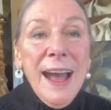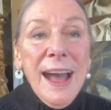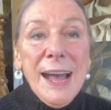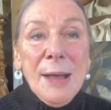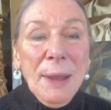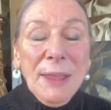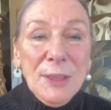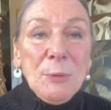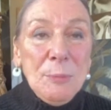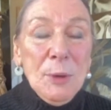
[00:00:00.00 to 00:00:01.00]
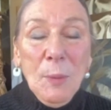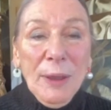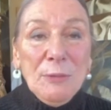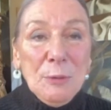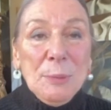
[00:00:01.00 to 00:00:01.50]
I think it would be a
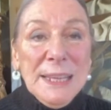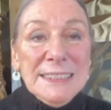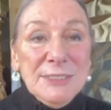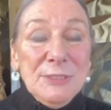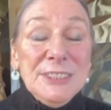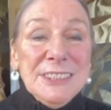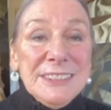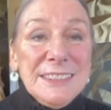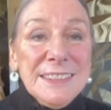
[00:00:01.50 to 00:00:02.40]
wonderful place to visit.